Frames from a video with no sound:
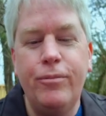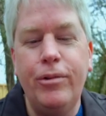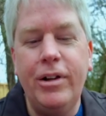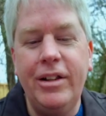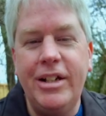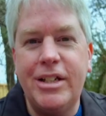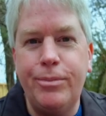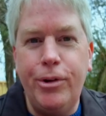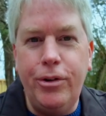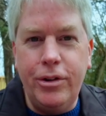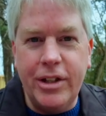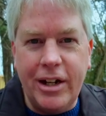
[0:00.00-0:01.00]
Really
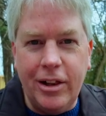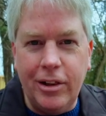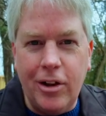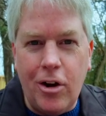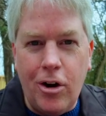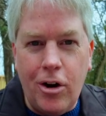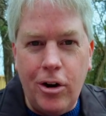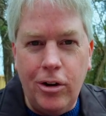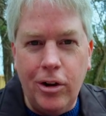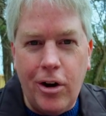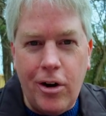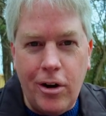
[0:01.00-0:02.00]
smooth and a
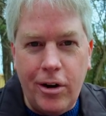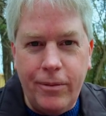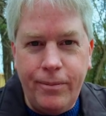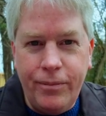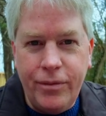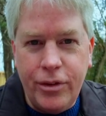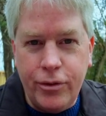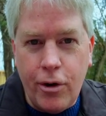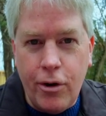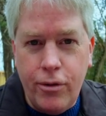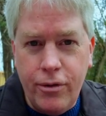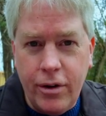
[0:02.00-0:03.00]
long, long
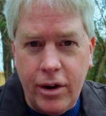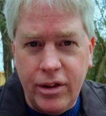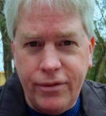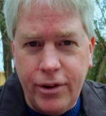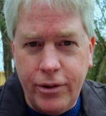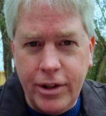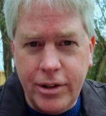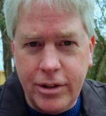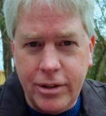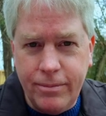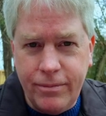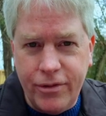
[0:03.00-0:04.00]
throw on the
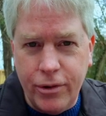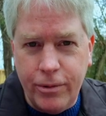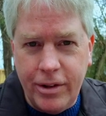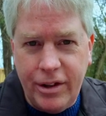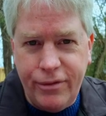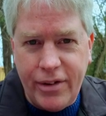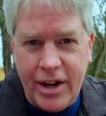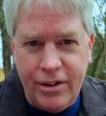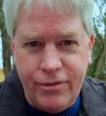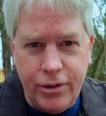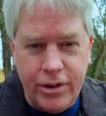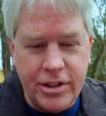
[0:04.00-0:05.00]
focus for really
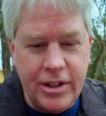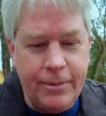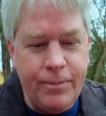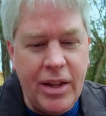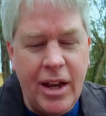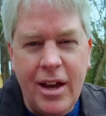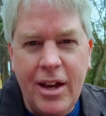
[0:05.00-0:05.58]
fine focusing.